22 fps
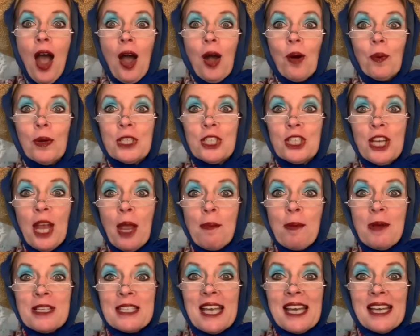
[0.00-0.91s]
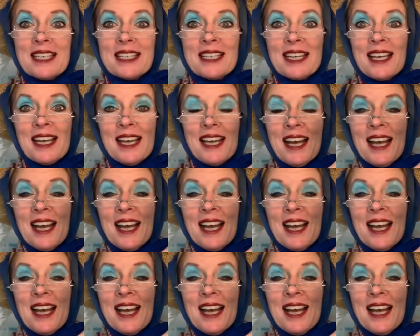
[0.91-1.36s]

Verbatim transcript: Which shape is it?